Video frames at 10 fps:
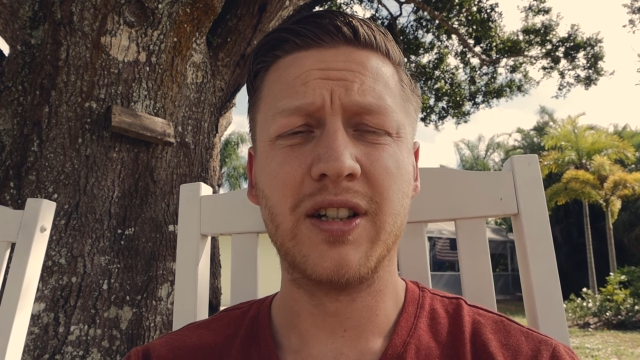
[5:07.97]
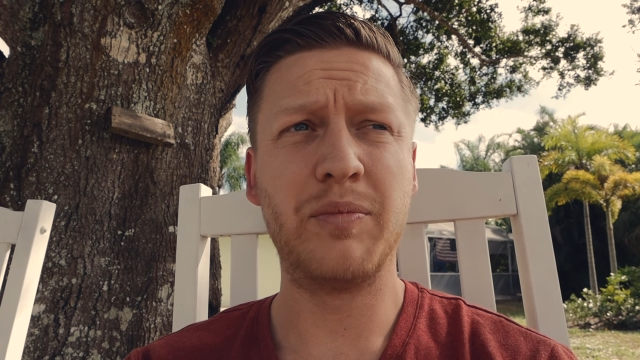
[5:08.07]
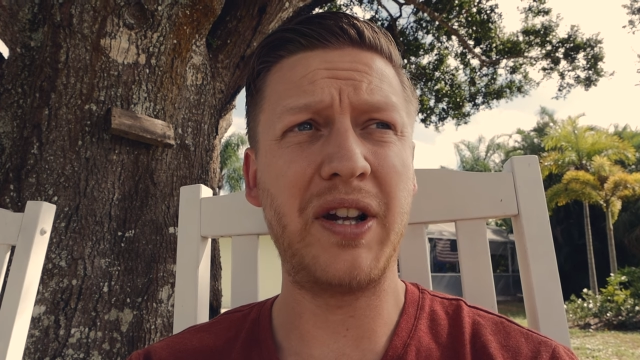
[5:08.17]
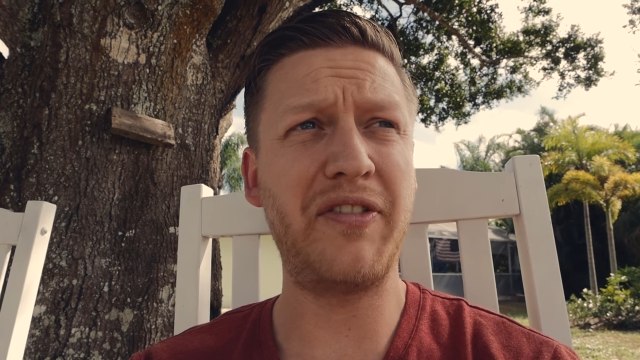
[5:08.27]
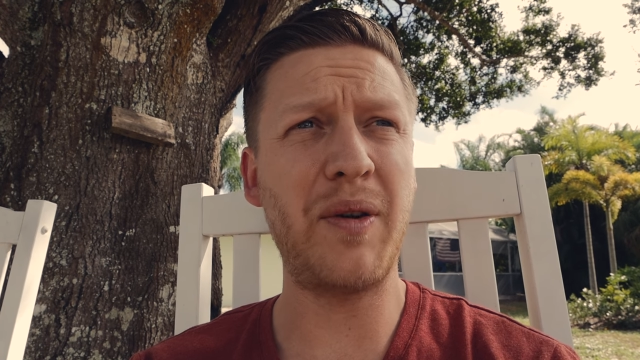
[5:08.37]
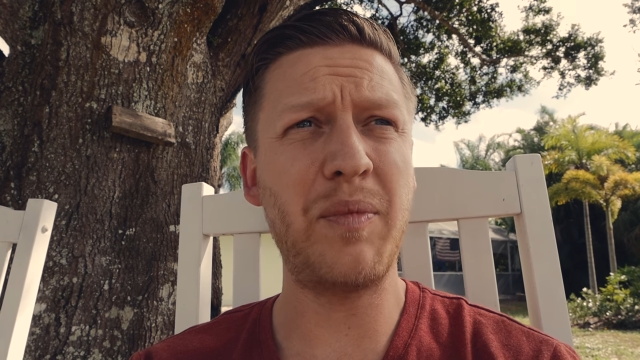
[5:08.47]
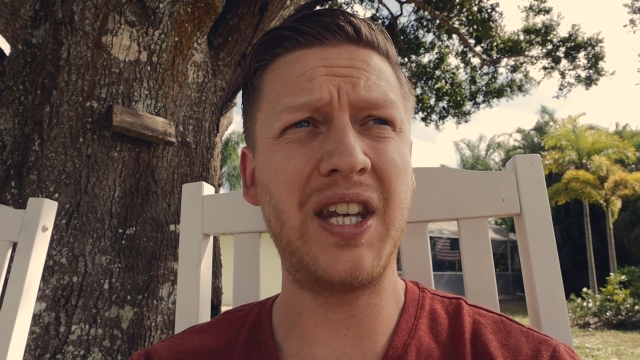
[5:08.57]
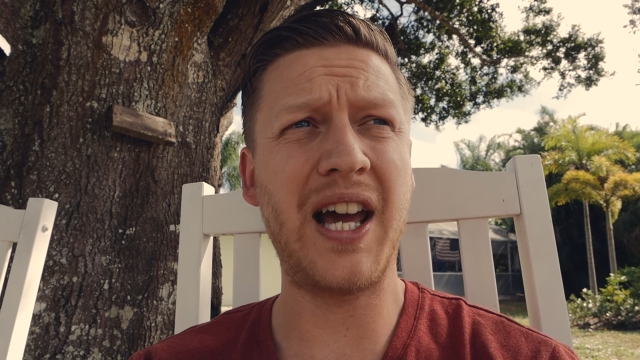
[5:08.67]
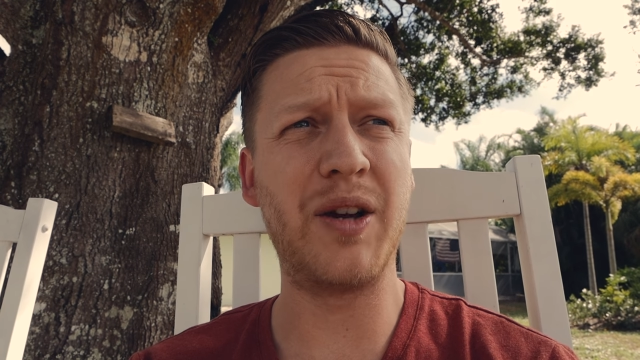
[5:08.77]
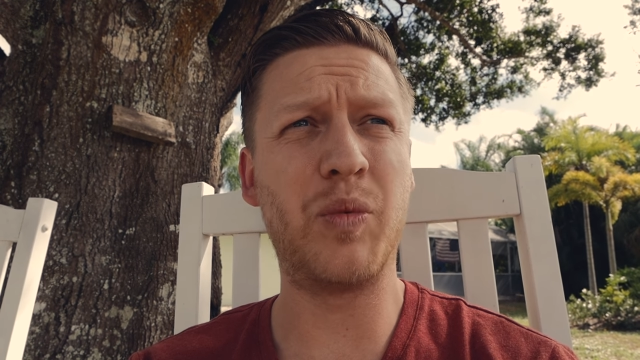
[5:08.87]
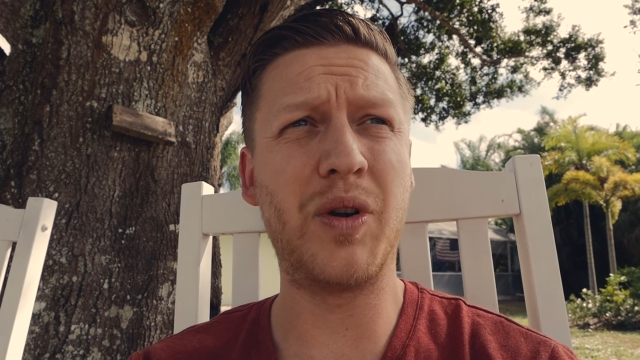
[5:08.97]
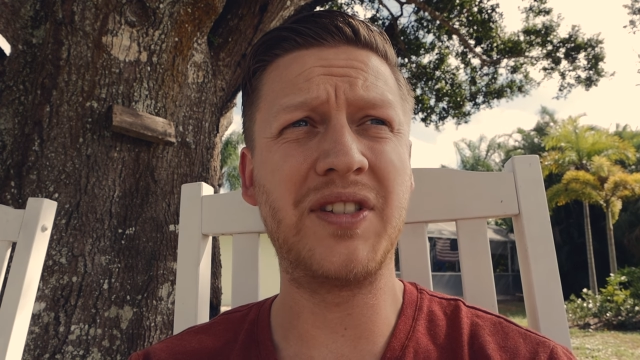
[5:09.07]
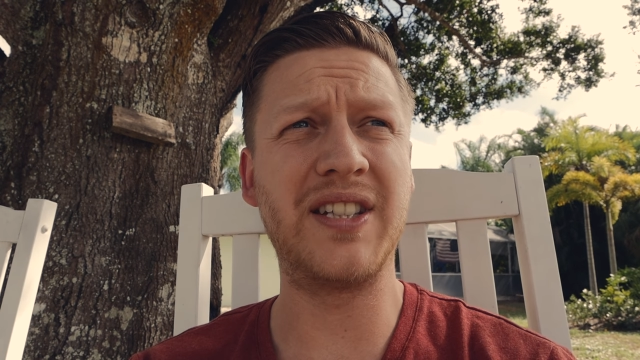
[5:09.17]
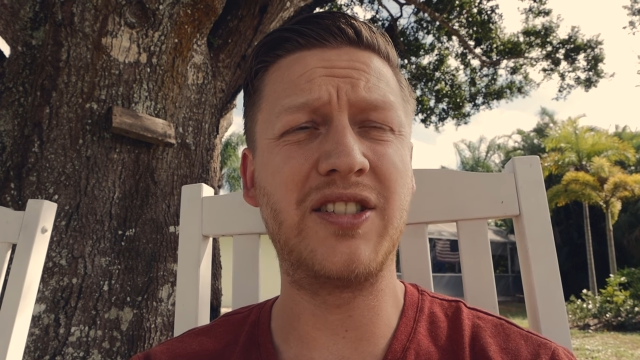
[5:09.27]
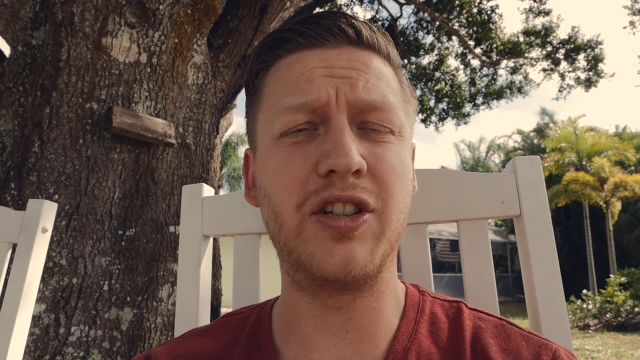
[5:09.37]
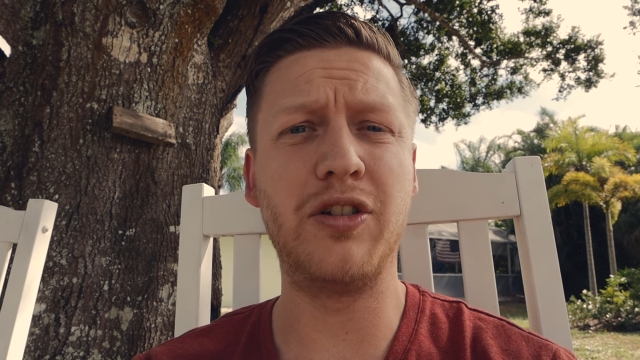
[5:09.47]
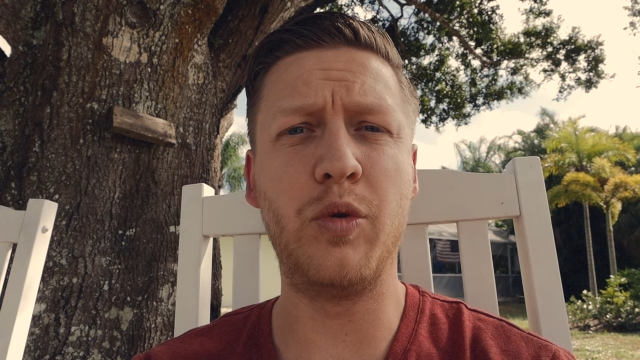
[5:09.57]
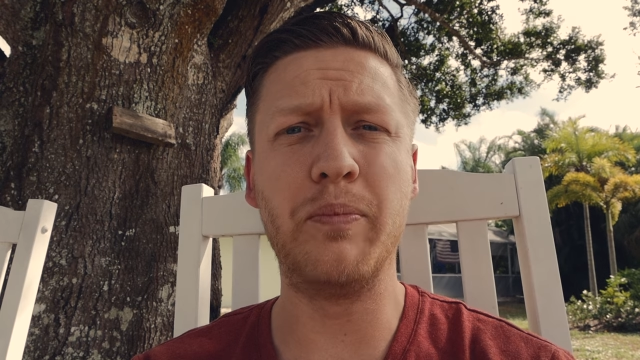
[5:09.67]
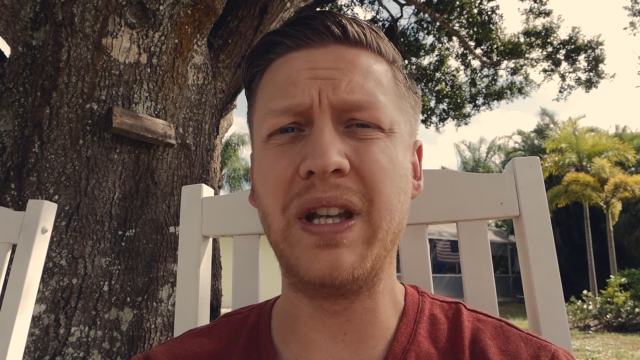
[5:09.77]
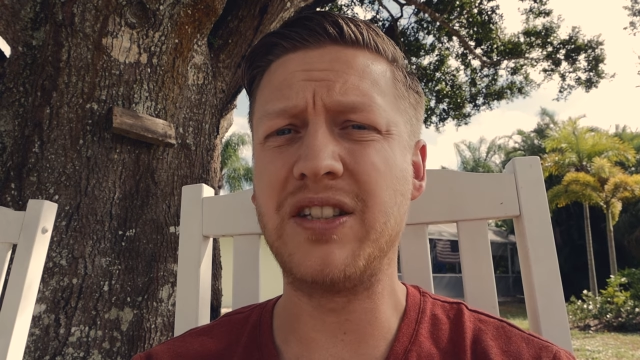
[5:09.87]
my family and I wanted to
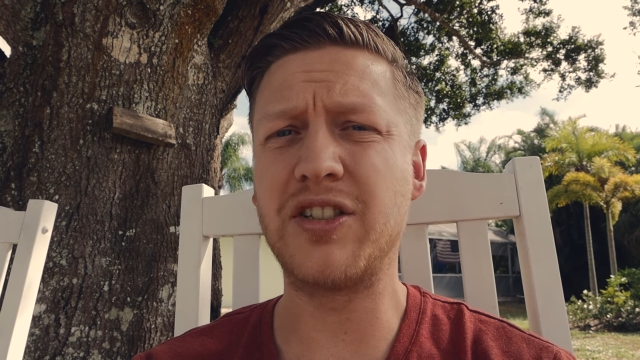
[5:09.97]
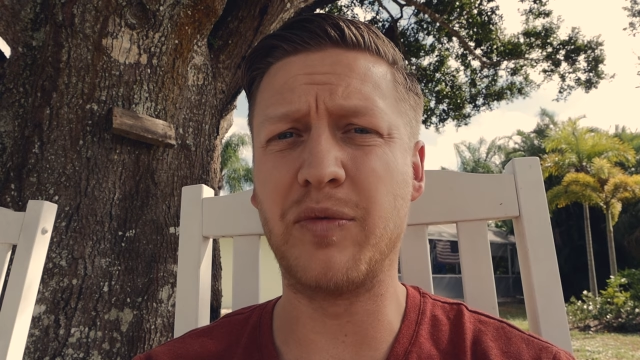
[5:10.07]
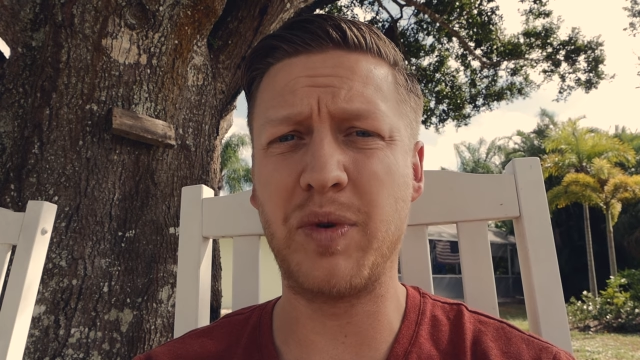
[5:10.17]
meet up.